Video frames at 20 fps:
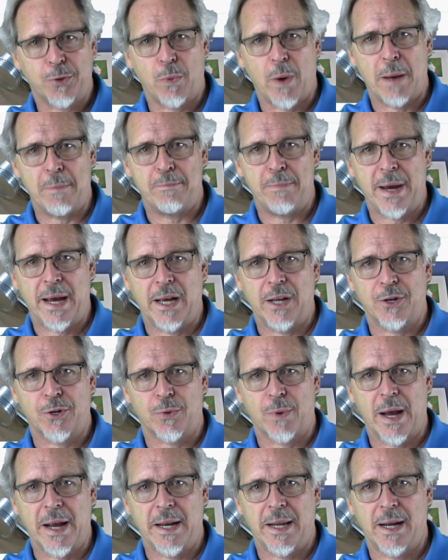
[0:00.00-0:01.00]
web page
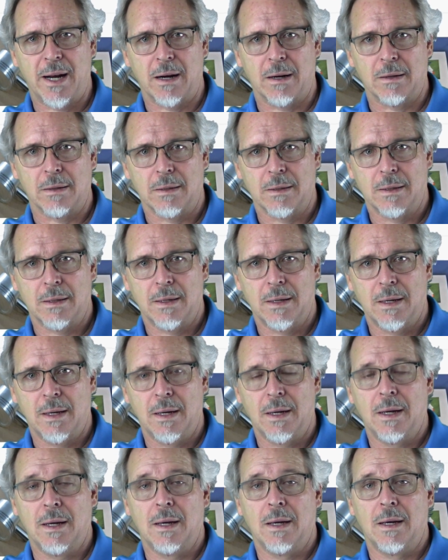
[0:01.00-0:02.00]
right here.
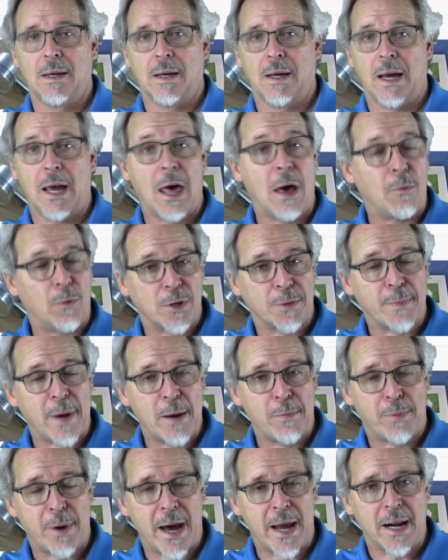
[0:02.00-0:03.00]
That was my
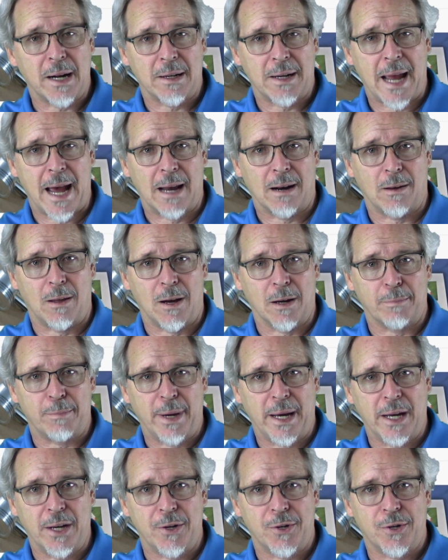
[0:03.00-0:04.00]
product catalog
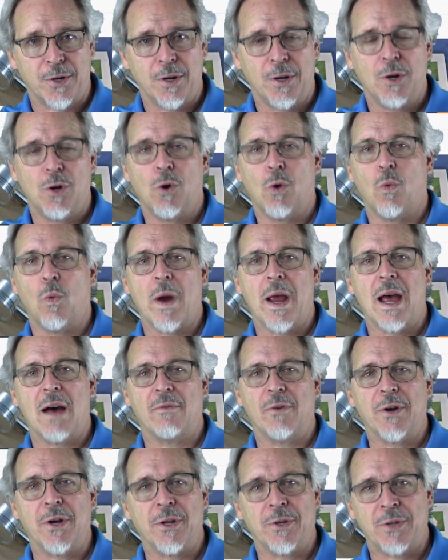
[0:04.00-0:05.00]
page. We have
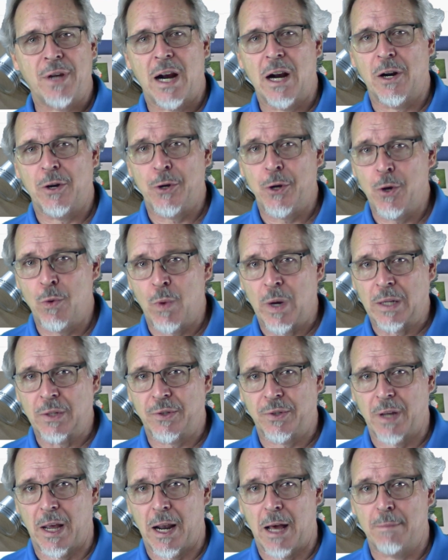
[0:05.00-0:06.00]
an entire new one
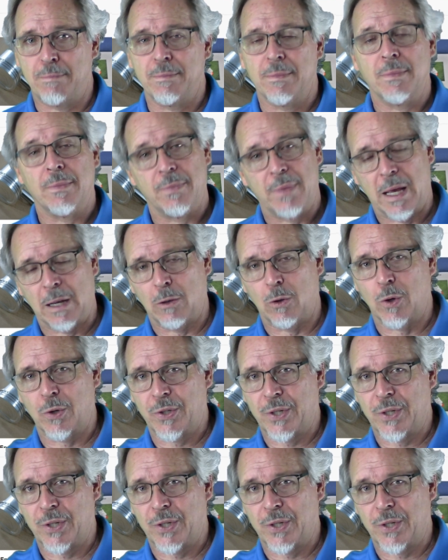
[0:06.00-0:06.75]
set up that looks